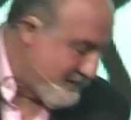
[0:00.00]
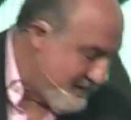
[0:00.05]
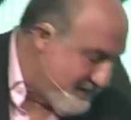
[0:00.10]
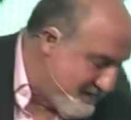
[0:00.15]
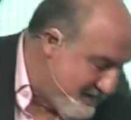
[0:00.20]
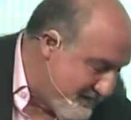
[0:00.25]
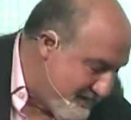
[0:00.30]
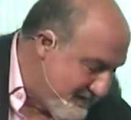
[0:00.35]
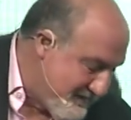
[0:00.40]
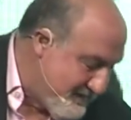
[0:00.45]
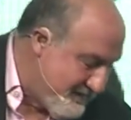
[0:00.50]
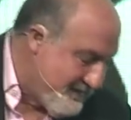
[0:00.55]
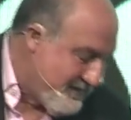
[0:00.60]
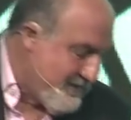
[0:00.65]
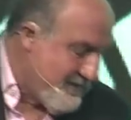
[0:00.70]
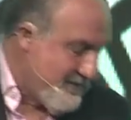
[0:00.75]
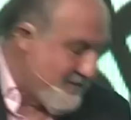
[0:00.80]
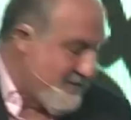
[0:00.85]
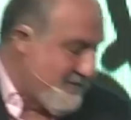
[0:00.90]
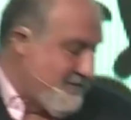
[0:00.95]
this is
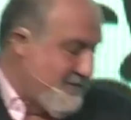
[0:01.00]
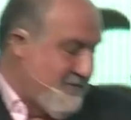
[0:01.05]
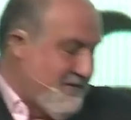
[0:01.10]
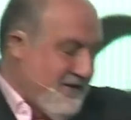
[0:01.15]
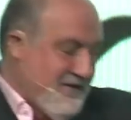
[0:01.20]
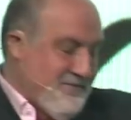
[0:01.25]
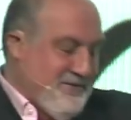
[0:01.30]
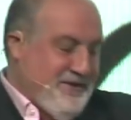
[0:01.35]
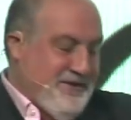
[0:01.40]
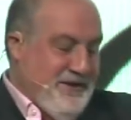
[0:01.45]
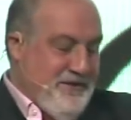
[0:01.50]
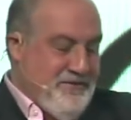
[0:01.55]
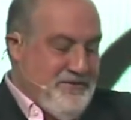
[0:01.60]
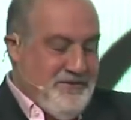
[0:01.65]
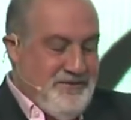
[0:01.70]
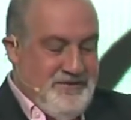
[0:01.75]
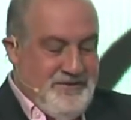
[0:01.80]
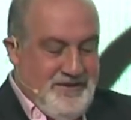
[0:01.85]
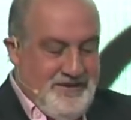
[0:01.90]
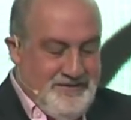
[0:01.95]
the
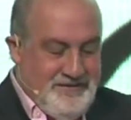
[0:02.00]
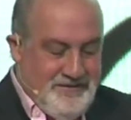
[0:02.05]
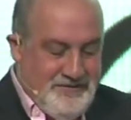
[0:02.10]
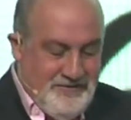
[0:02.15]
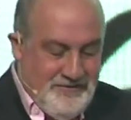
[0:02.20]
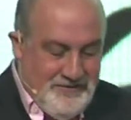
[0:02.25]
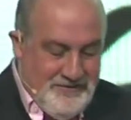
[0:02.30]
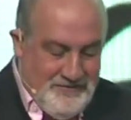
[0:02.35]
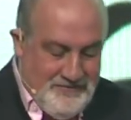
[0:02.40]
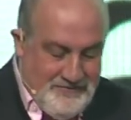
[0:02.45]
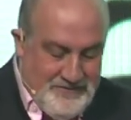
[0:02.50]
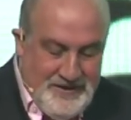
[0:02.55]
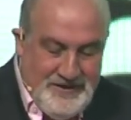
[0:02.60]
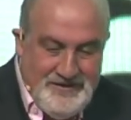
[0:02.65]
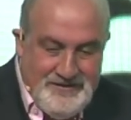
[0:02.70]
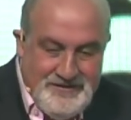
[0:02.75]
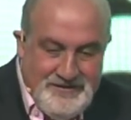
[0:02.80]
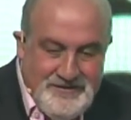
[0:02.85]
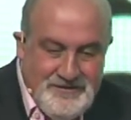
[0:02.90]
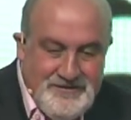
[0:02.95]
recommendation, I
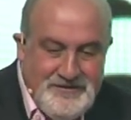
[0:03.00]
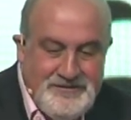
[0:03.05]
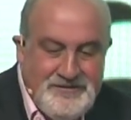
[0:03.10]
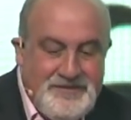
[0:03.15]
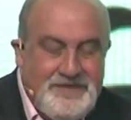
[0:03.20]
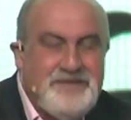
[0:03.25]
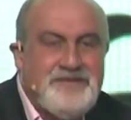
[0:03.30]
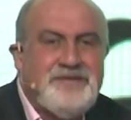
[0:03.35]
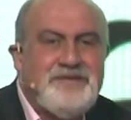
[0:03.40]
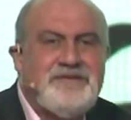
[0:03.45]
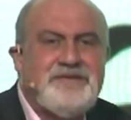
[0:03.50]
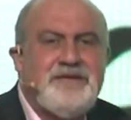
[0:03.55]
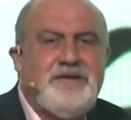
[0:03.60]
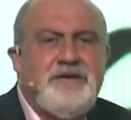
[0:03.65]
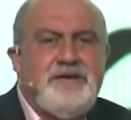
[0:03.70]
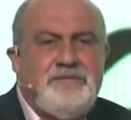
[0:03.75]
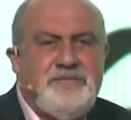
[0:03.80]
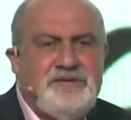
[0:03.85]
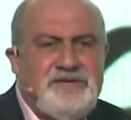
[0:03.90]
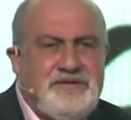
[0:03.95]
make, is that
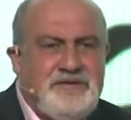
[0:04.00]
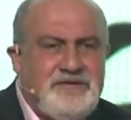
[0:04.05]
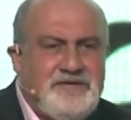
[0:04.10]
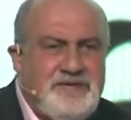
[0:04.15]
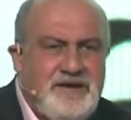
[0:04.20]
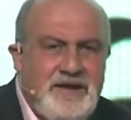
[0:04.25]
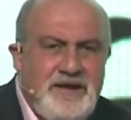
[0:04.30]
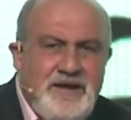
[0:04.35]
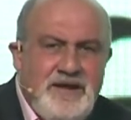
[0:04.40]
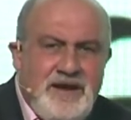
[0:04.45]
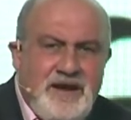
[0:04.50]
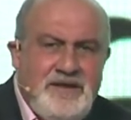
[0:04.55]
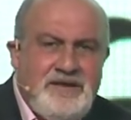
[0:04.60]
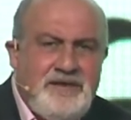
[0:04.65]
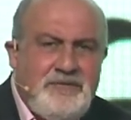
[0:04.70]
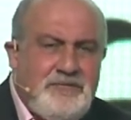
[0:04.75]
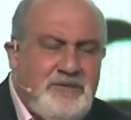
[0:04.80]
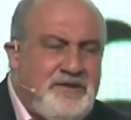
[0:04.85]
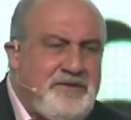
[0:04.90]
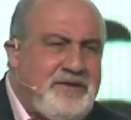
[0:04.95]
start a business. And
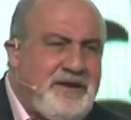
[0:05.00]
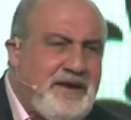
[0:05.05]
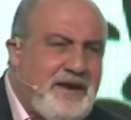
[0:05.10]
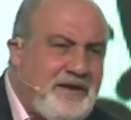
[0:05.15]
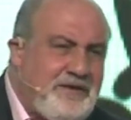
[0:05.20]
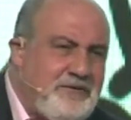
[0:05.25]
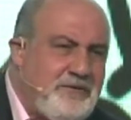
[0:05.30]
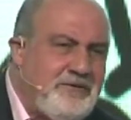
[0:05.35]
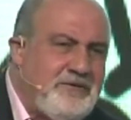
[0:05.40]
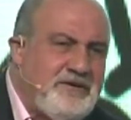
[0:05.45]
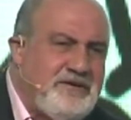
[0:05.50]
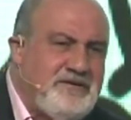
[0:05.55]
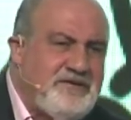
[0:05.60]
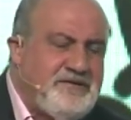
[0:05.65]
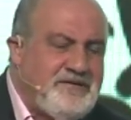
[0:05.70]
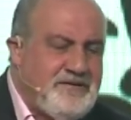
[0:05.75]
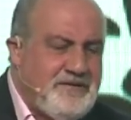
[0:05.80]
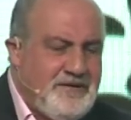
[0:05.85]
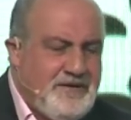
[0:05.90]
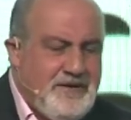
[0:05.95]
then one thing I
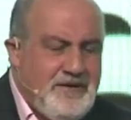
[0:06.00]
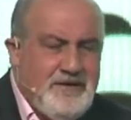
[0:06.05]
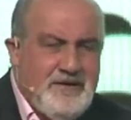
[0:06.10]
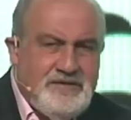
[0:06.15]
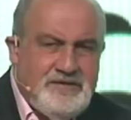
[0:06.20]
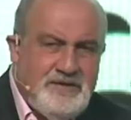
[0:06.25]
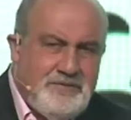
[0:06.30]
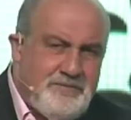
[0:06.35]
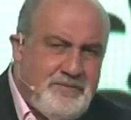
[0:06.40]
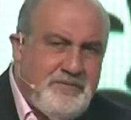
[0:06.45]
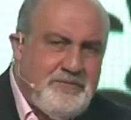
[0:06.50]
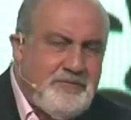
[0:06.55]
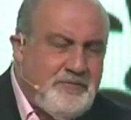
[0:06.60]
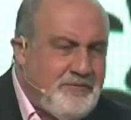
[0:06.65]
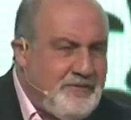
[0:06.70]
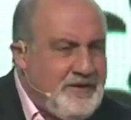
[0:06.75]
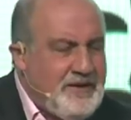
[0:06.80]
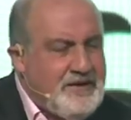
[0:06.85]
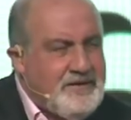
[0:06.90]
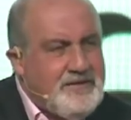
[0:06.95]
noticed, some people
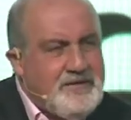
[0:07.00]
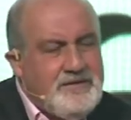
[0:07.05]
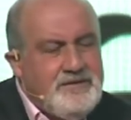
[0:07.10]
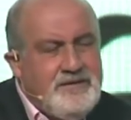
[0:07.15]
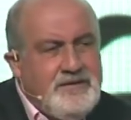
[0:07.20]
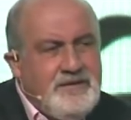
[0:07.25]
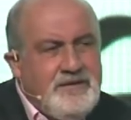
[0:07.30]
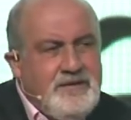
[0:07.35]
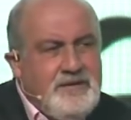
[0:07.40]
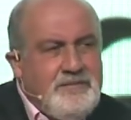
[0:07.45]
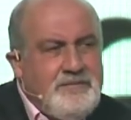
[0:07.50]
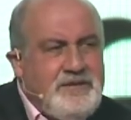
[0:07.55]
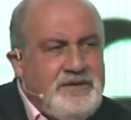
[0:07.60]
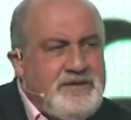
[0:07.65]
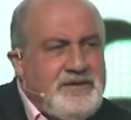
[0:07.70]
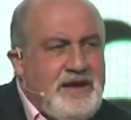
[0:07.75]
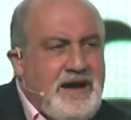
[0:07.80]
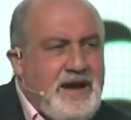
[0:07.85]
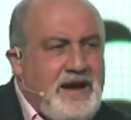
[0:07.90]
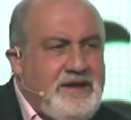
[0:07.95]
won't like this,
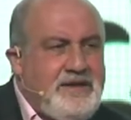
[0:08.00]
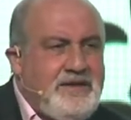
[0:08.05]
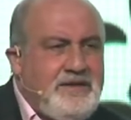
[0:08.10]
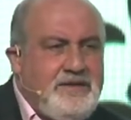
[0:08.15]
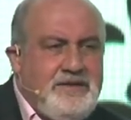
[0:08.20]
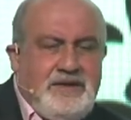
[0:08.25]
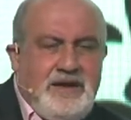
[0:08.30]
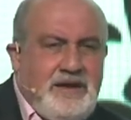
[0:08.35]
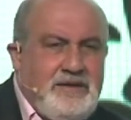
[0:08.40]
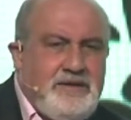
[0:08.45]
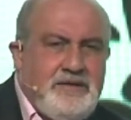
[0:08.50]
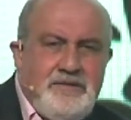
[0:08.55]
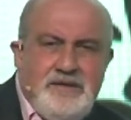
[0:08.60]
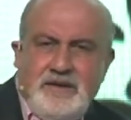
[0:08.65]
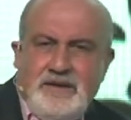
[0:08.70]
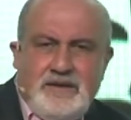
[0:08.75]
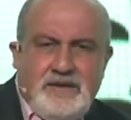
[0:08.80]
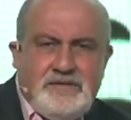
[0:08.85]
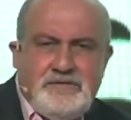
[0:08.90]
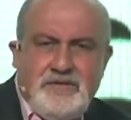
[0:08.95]
but I didn't
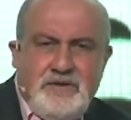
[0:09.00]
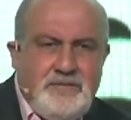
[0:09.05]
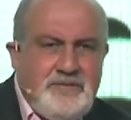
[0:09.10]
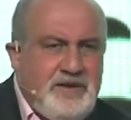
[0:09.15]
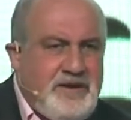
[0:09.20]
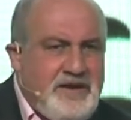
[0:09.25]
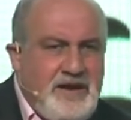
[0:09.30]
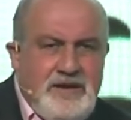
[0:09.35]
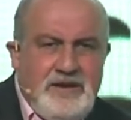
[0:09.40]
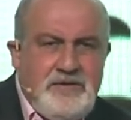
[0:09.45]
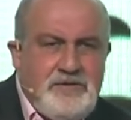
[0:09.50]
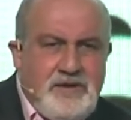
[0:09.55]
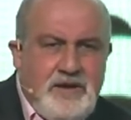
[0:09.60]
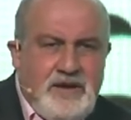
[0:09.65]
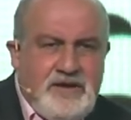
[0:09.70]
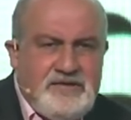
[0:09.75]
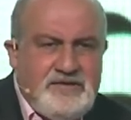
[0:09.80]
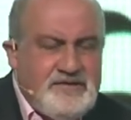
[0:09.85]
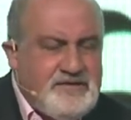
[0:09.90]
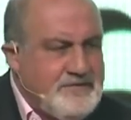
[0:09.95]
think that Trump had any
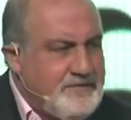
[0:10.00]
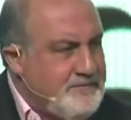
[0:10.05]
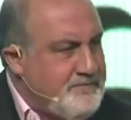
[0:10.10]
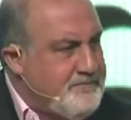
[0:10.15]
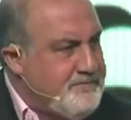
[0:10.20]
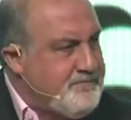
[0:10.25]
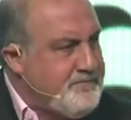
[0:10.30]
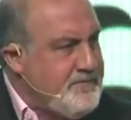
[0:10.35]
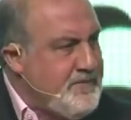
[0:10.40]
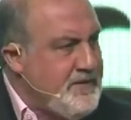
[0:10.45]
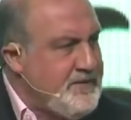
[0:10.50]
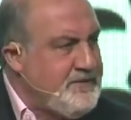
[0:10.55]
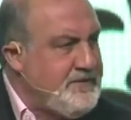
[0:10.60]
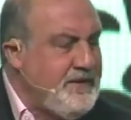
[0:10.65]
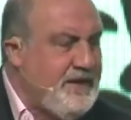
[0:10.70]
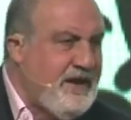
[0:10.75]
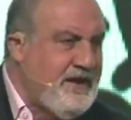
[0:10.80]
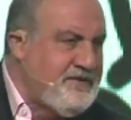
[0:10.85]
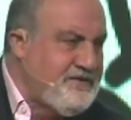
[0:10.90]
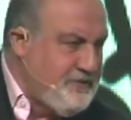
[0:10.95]
chance
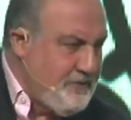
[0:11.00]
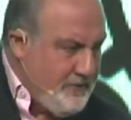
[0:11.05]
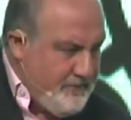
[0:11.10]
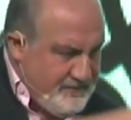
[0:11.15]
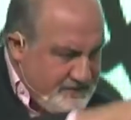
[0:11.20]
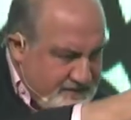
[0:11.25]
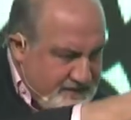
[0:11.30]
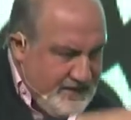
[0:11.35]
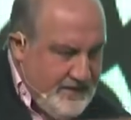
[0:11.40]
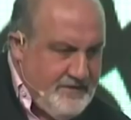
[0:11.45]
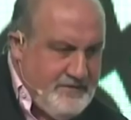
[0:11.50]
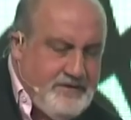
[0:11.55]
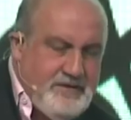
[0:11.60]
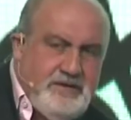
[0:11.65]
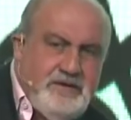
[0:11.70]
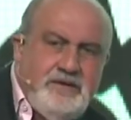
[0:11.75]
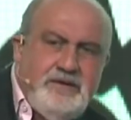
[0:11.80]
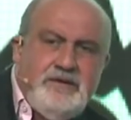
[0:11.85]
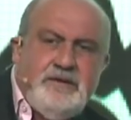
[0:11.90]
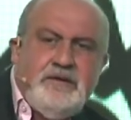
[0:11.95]
until I saw him
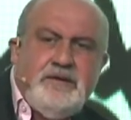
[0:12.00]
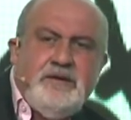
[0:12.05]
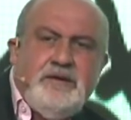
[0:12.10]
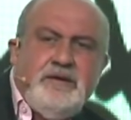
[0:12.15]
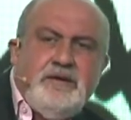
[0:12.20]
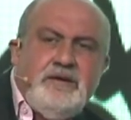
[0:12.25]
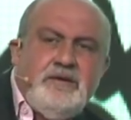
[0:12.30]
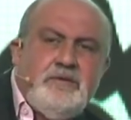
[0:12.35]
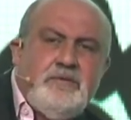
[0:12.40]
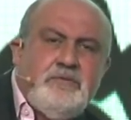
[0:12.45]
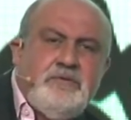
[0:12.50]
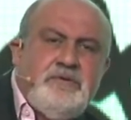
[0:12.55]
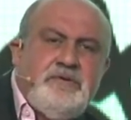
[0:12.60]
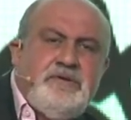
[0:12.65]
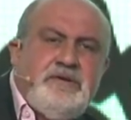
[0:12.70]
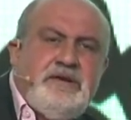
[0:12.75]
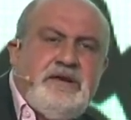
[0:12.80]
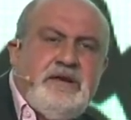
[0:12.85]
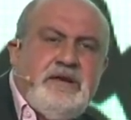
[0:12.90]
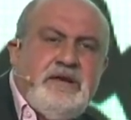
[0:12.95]
standing with the